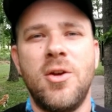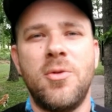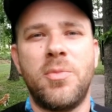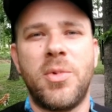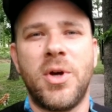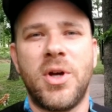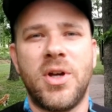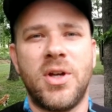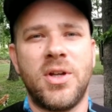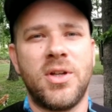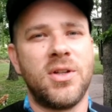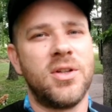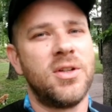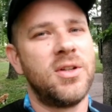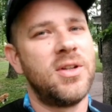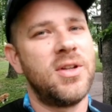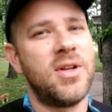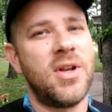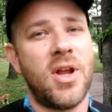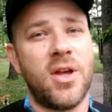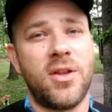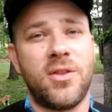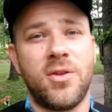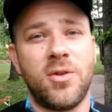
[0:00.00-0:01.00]
but
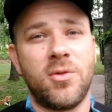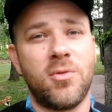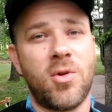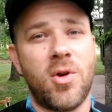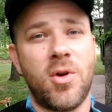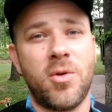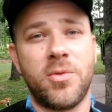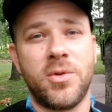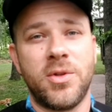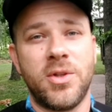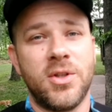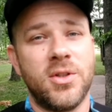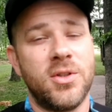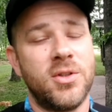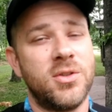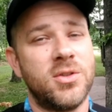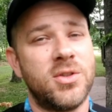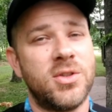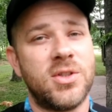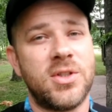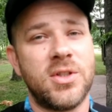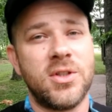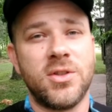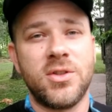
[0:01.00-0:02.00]
nothing wrong with it. You
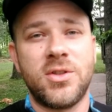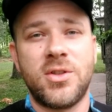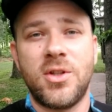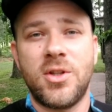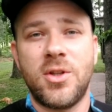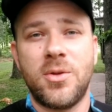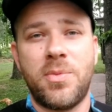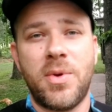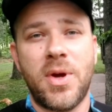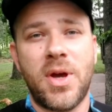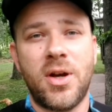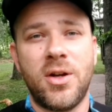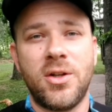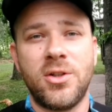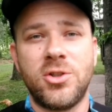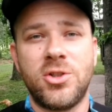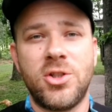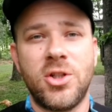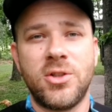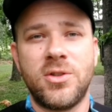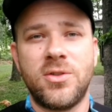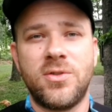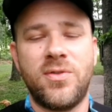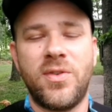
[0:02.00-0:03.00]
still see the pattern
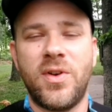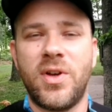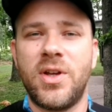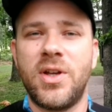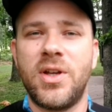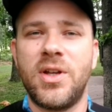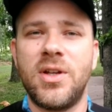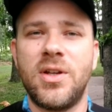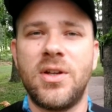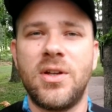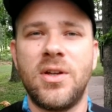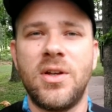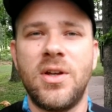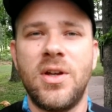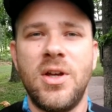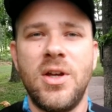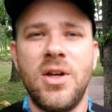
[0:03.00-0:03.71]
just fine.